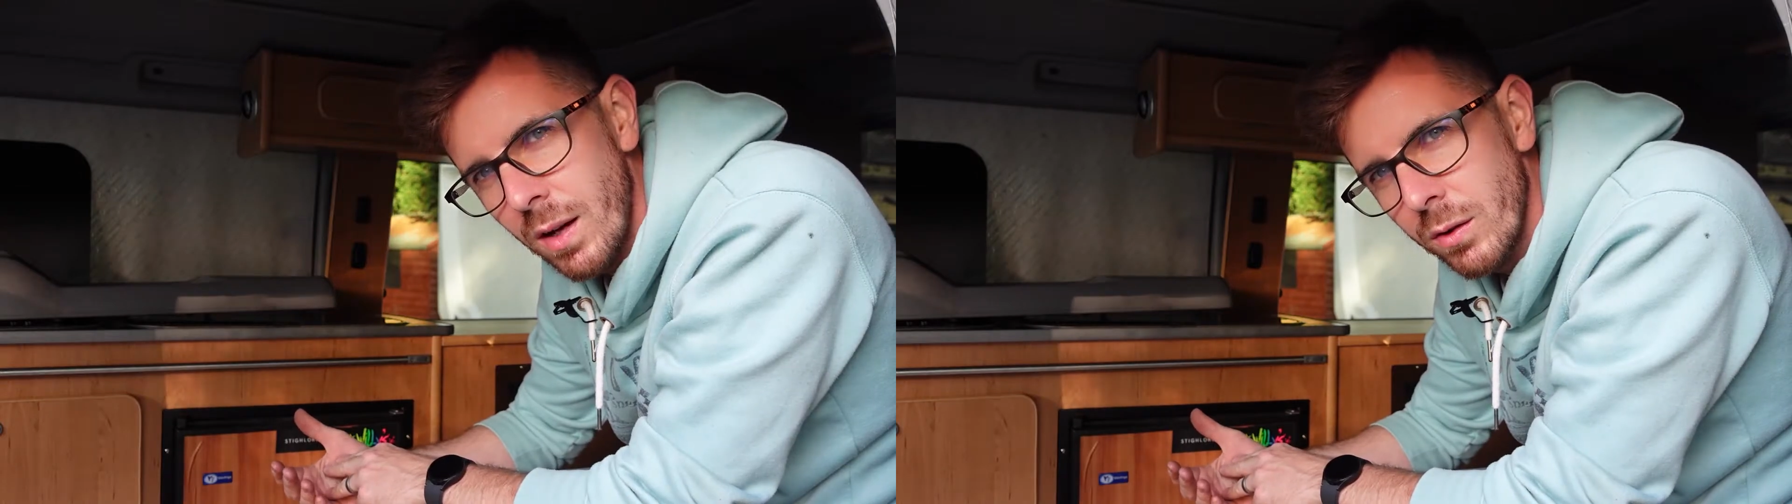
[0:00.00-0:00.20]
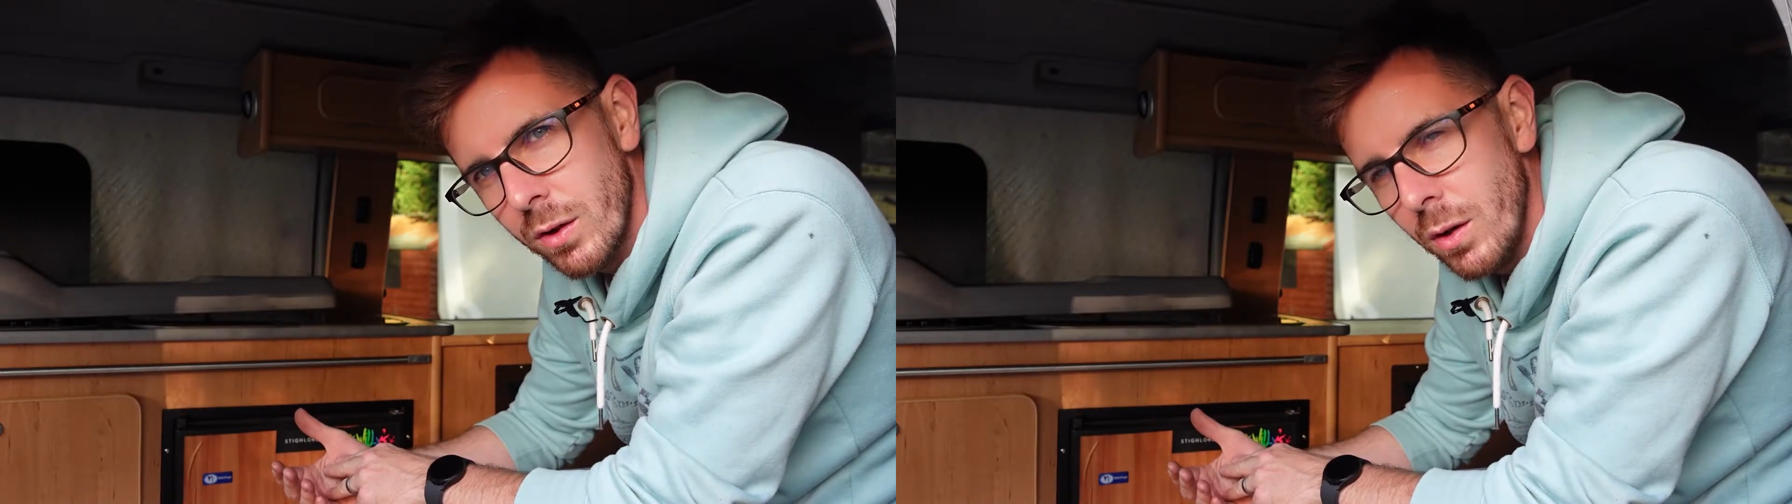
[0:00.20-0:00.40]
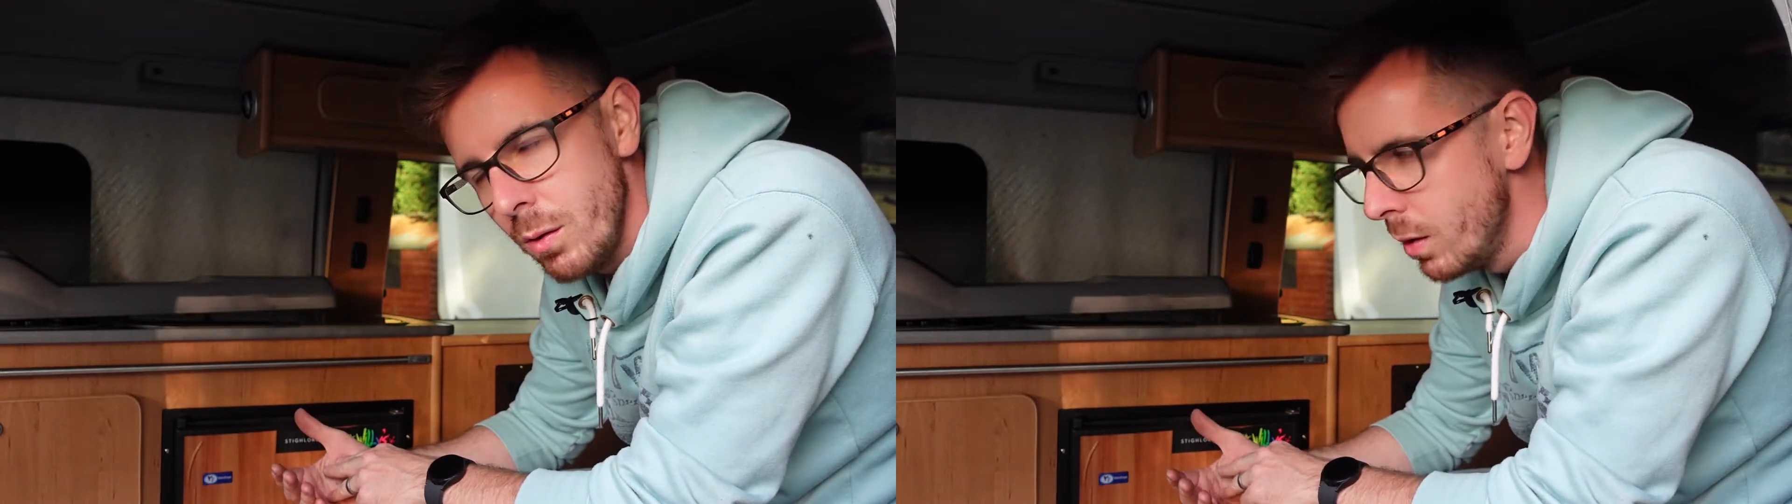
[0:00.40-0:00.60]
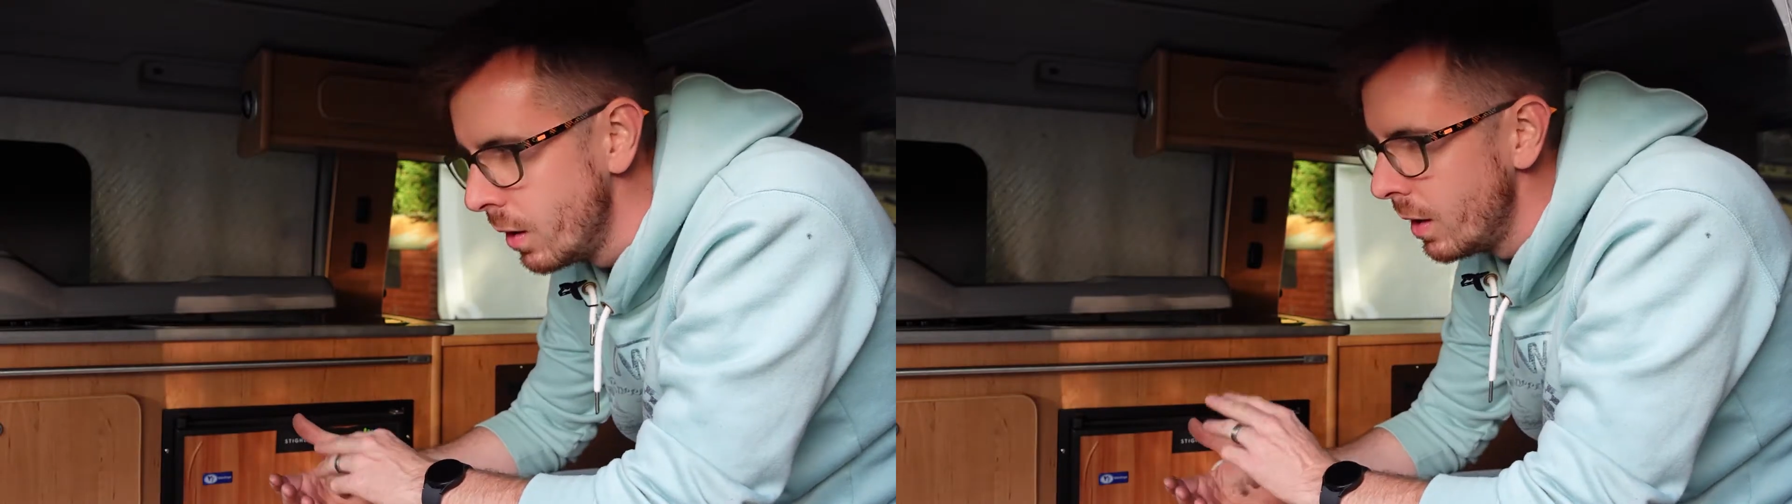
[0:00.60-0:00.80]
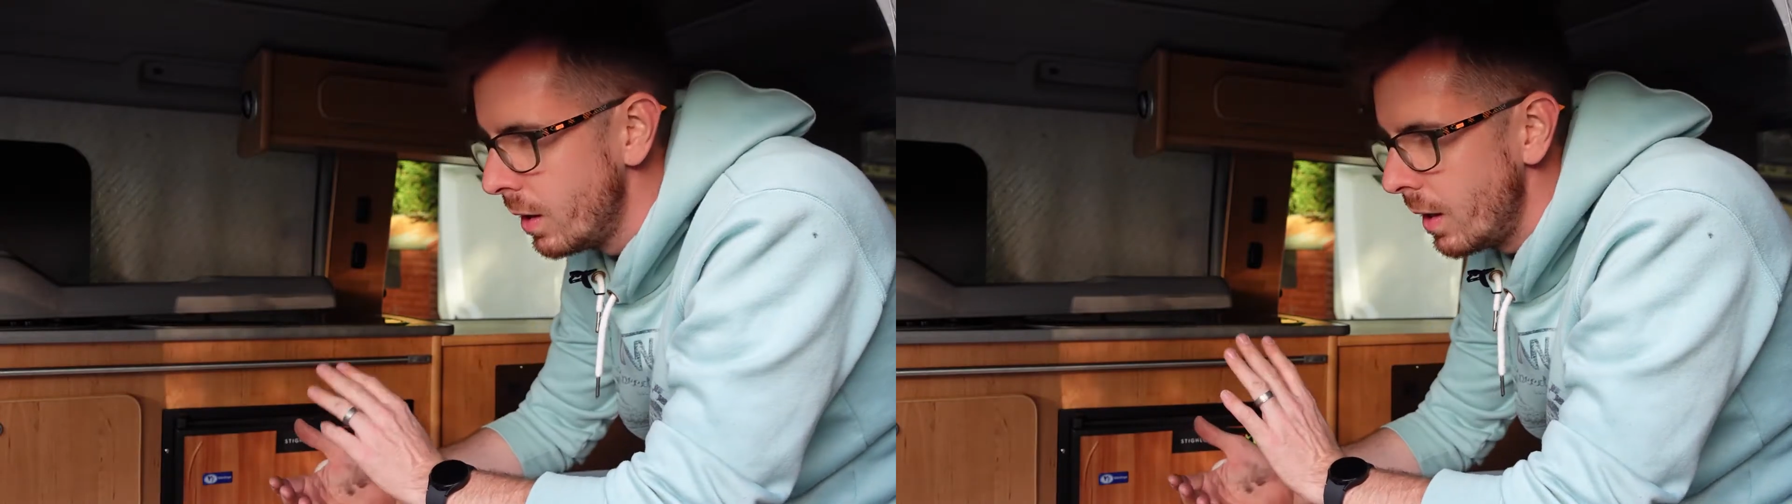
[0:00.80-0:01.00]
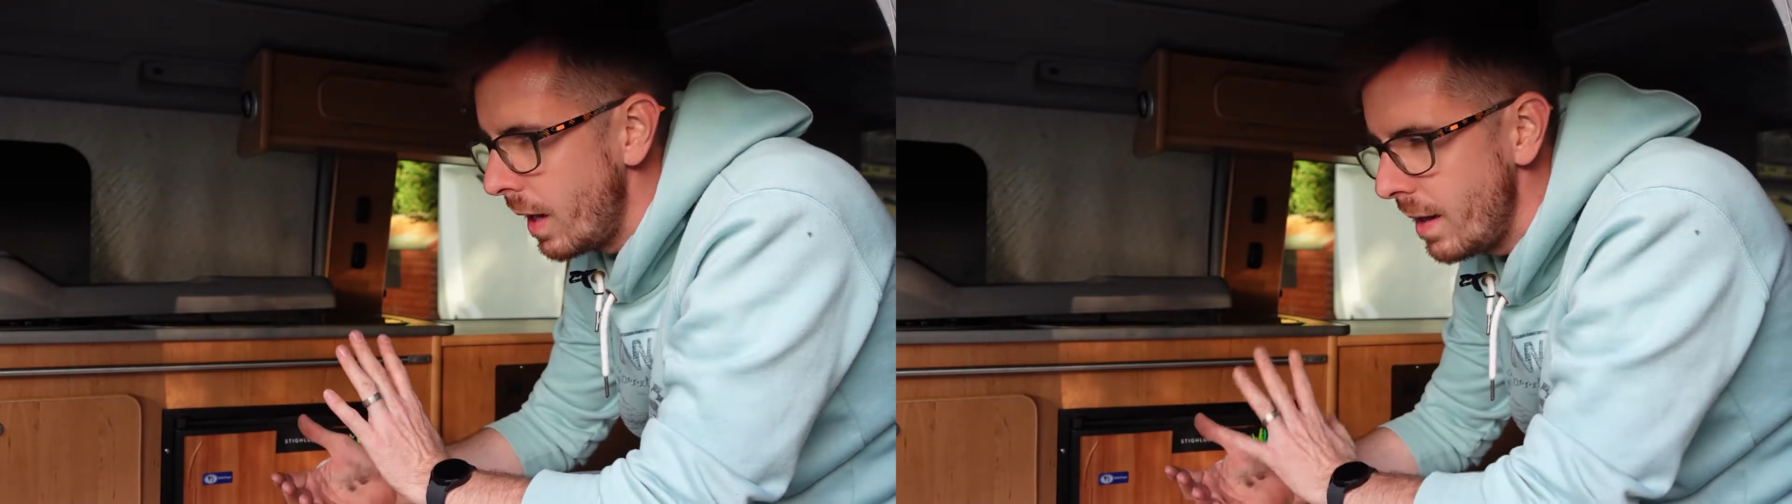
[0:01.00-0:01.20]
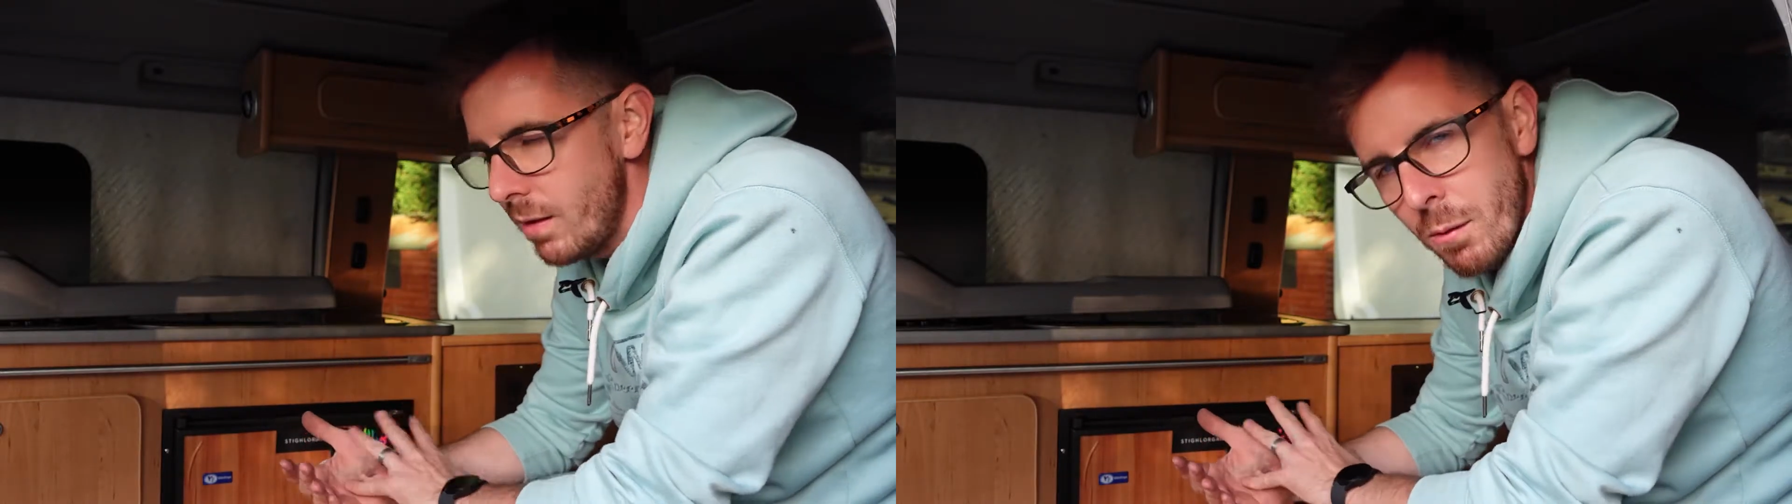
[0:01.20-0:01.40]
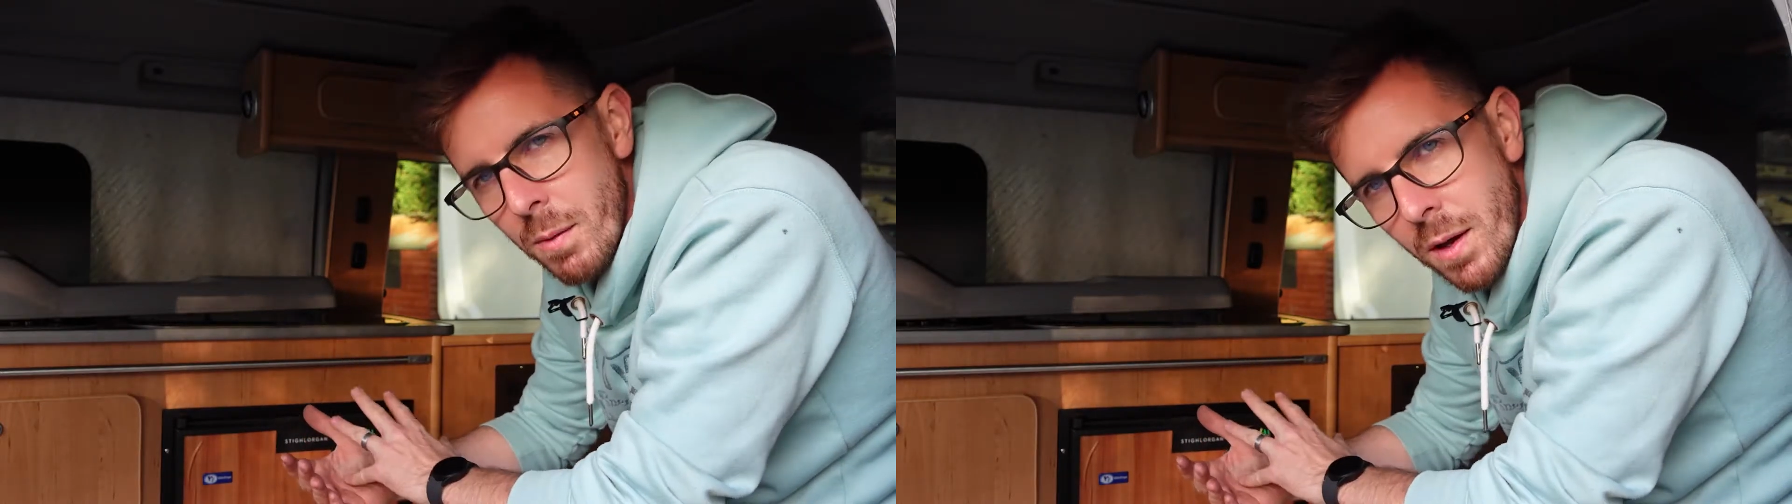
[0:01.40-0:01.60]
or two.
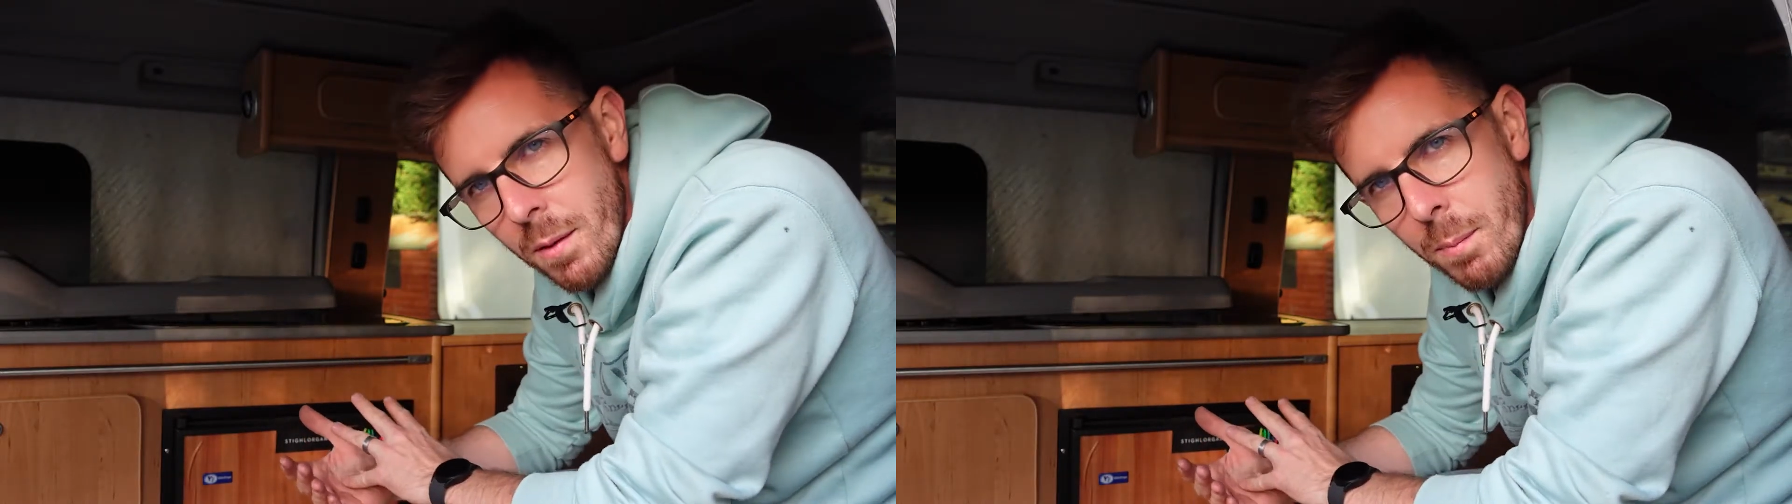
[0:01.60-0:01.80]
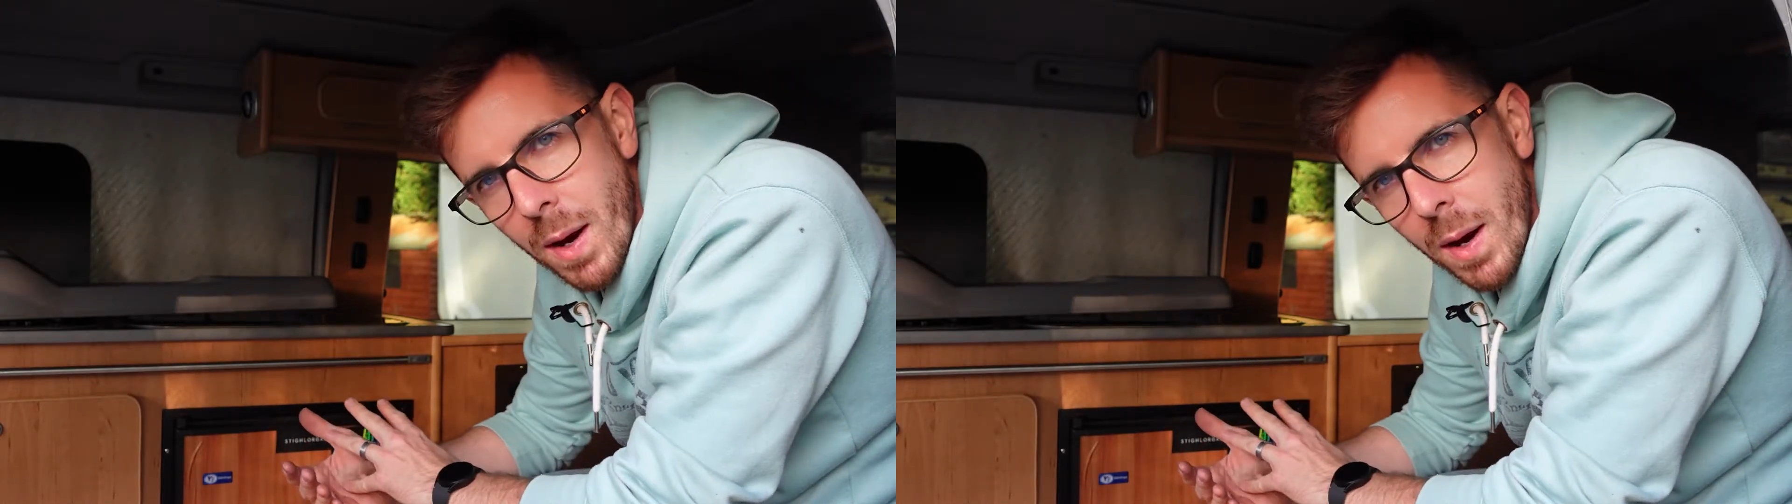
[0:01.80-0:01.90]
Intermittent